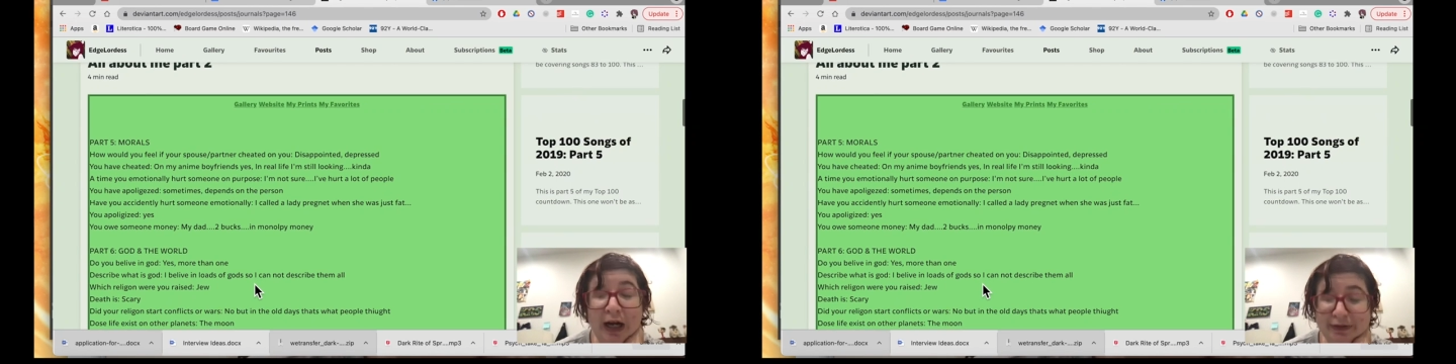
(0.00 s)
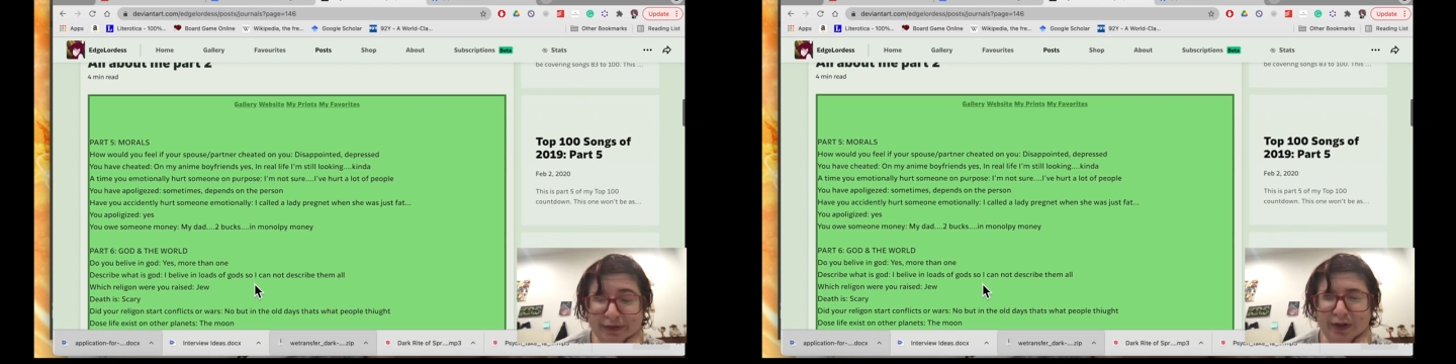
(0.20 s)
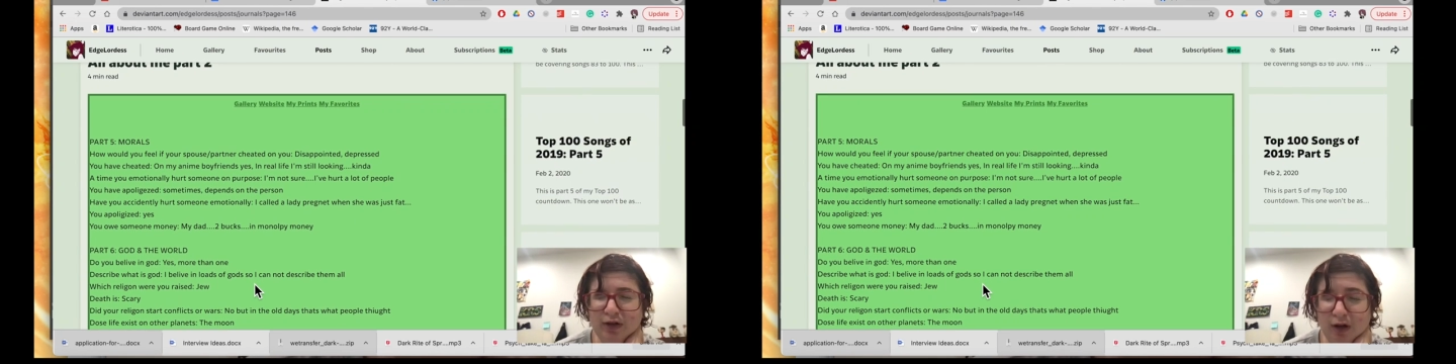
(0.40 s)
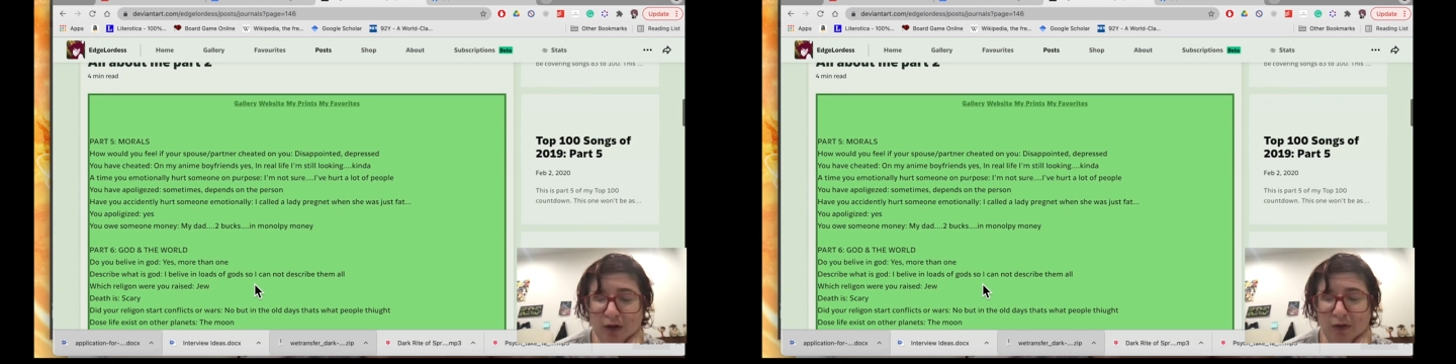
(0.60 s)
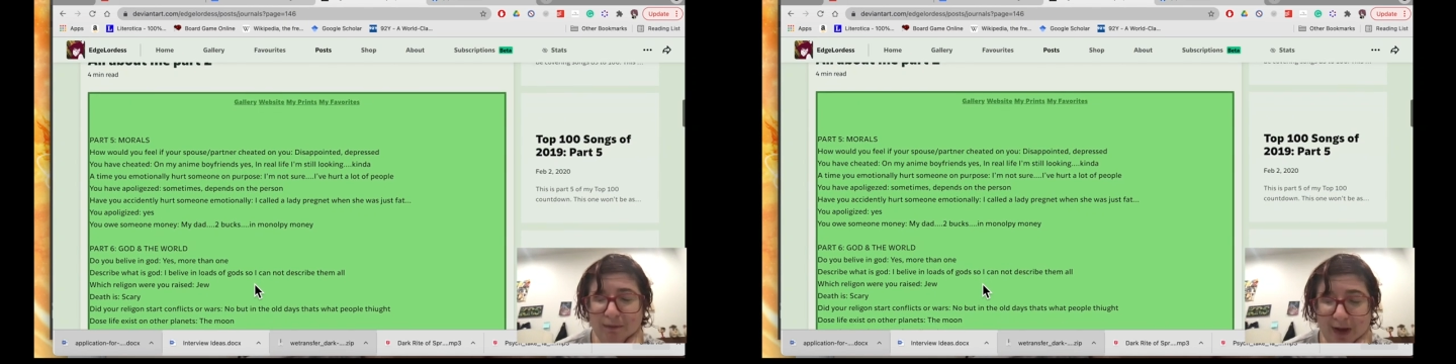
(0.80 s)
I still
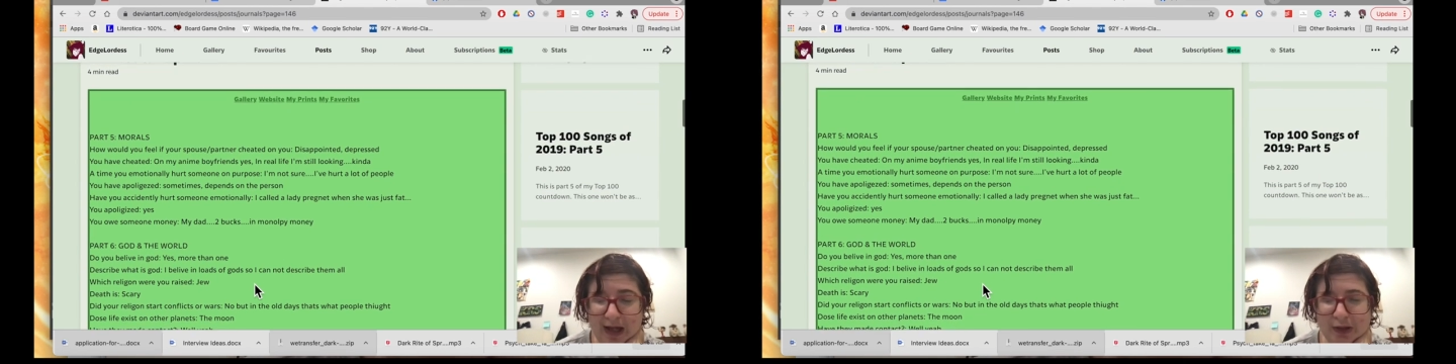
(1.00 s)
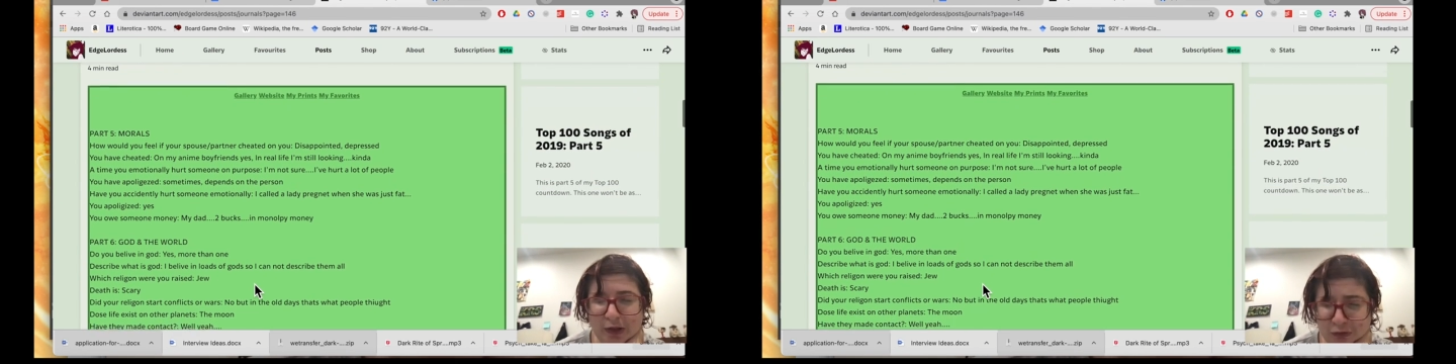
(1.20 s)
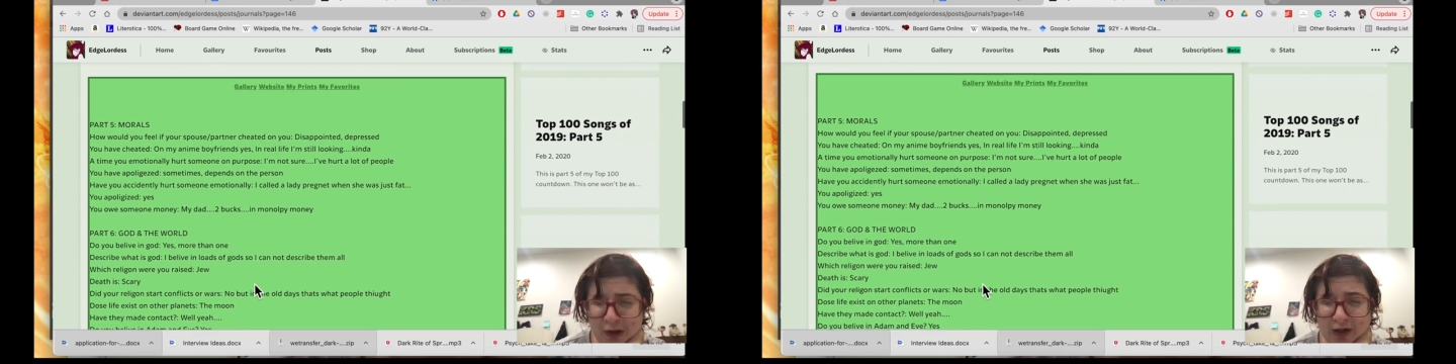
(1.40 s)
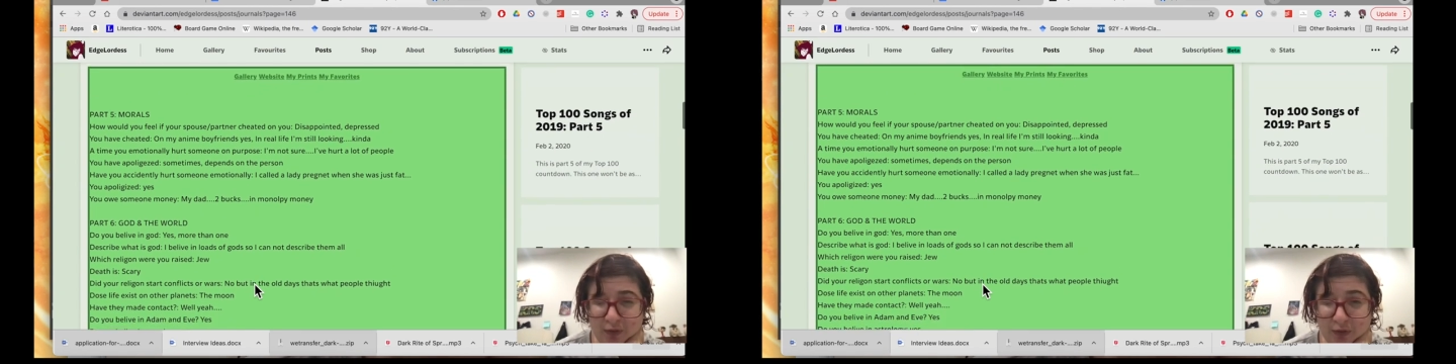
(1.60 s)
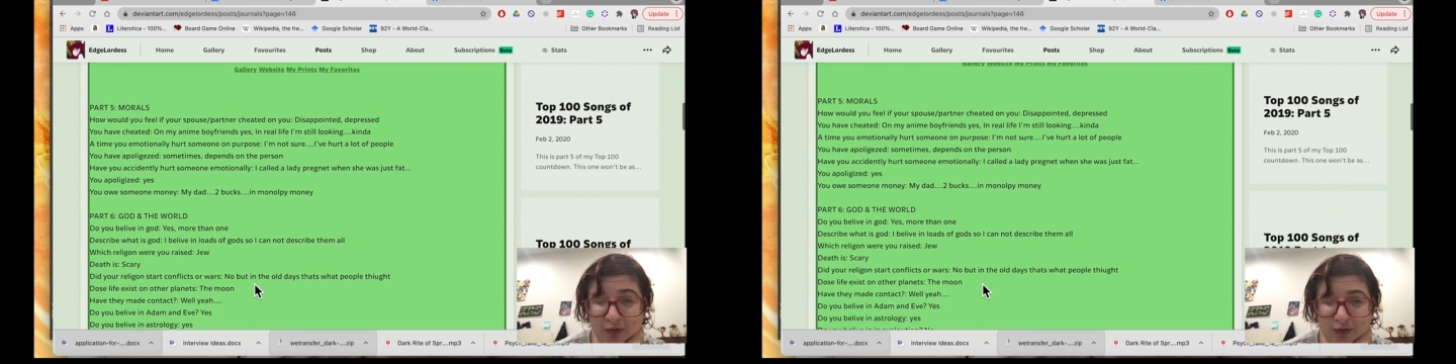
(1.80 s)
owe him that
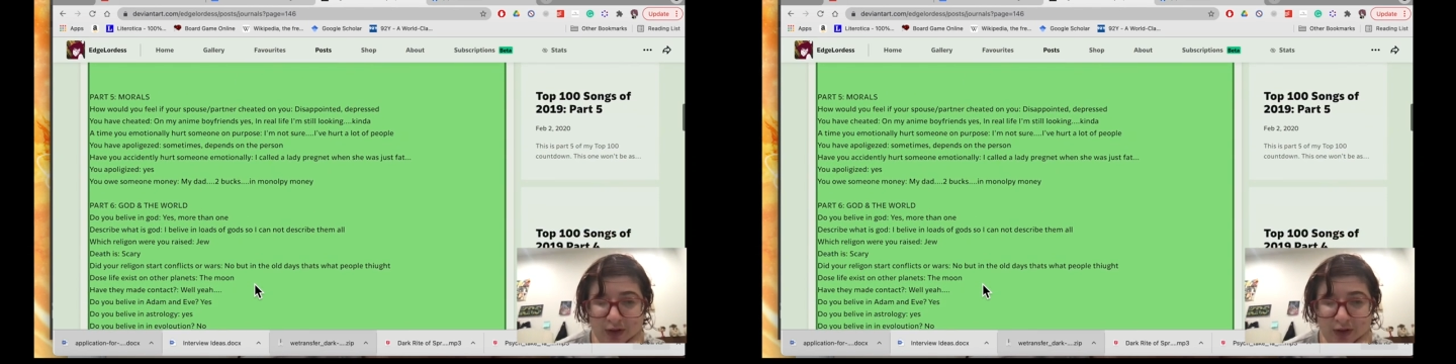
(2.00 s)
$2.